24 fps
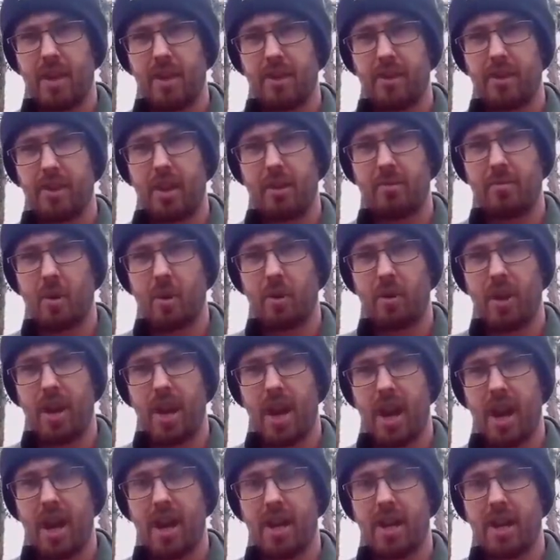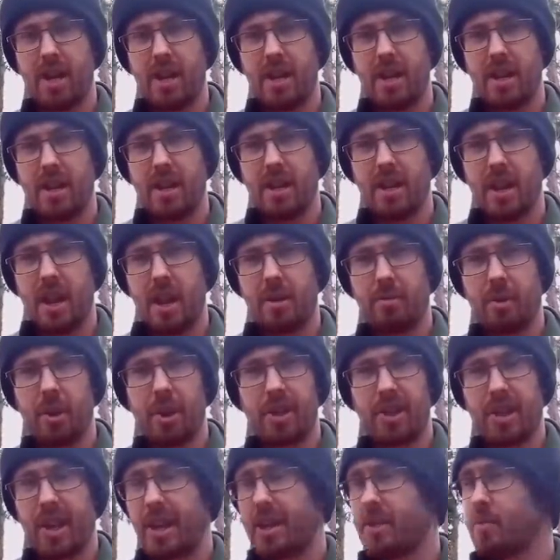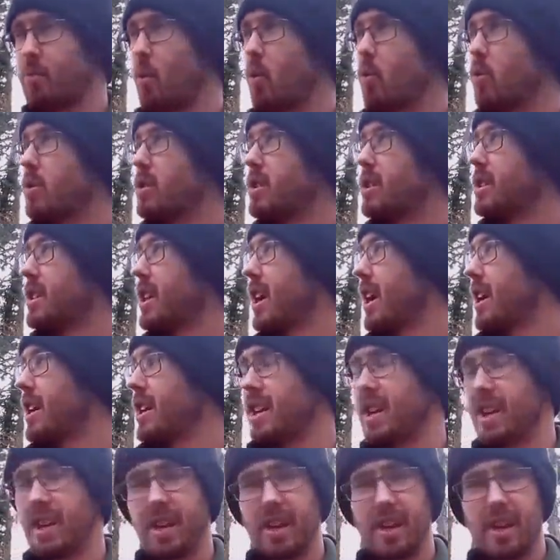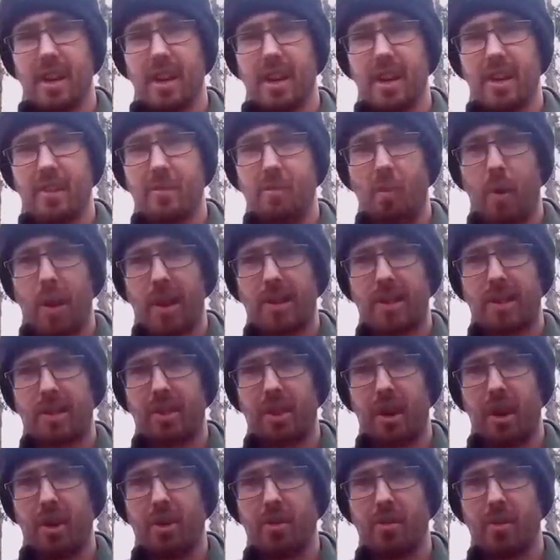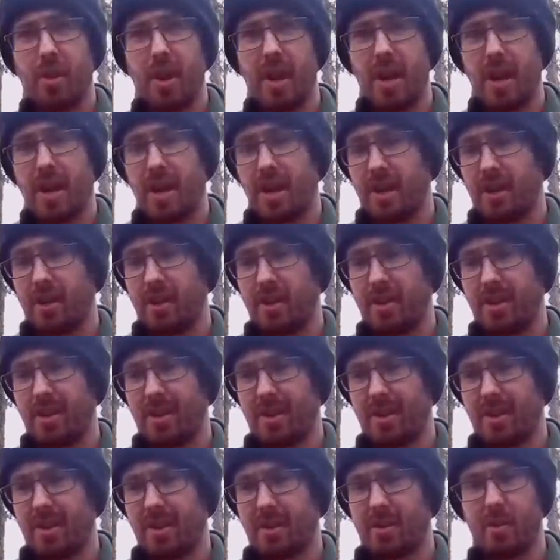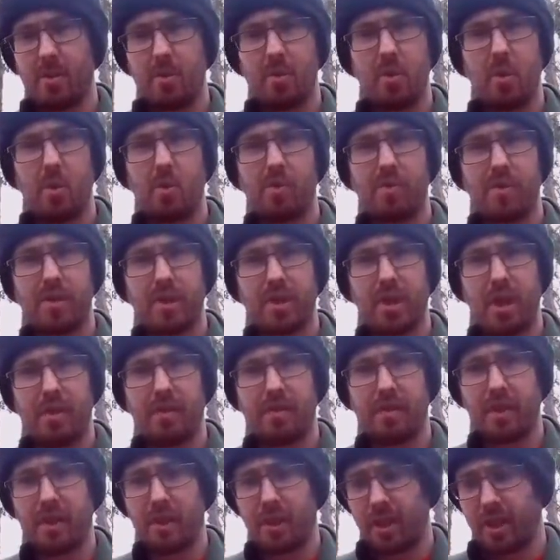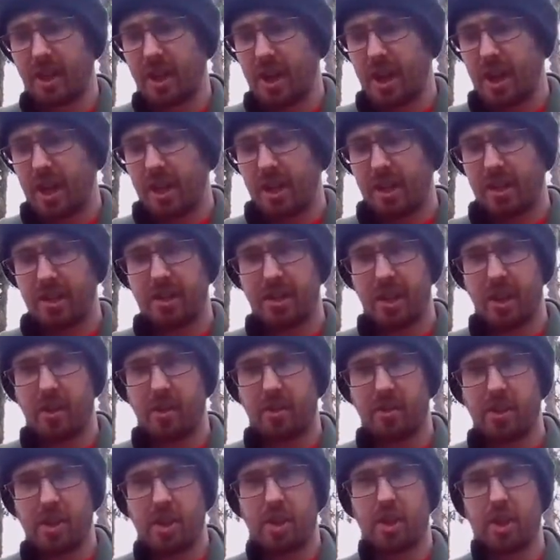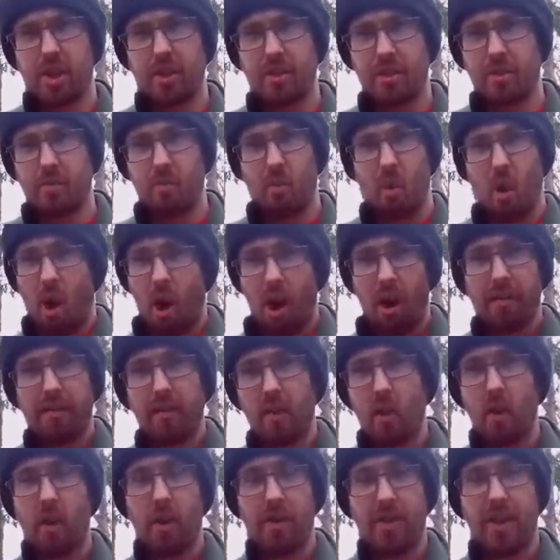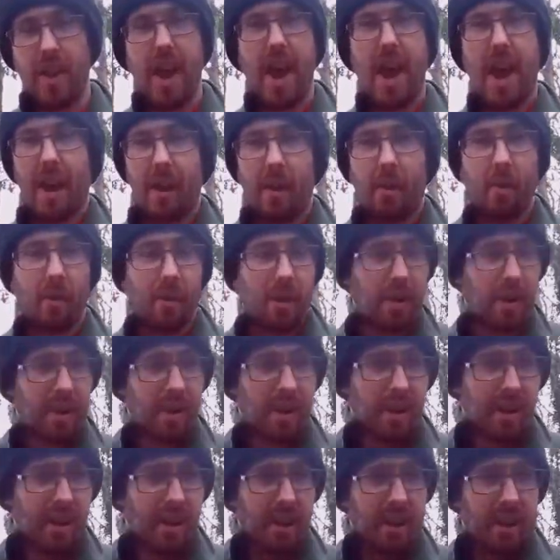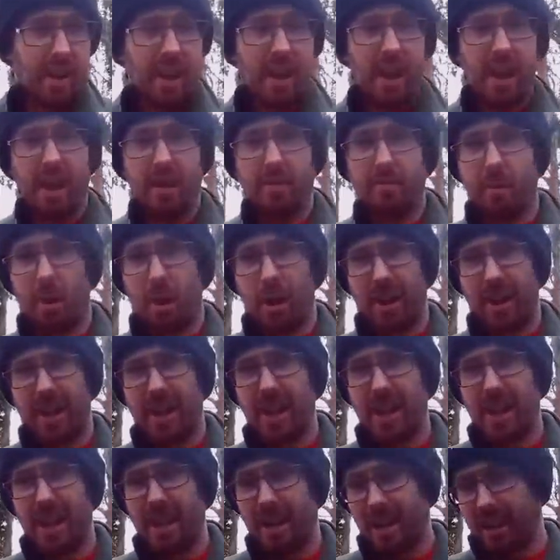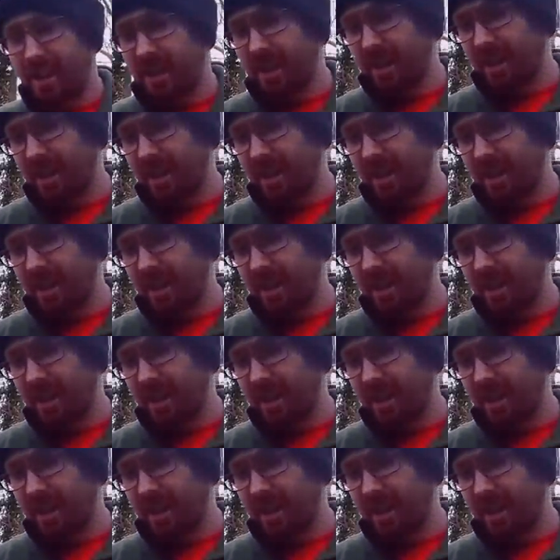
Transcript: So I'm on a day walk today in West Stow in sort of North Suffolk. So I'll just show you what I've got now in my kit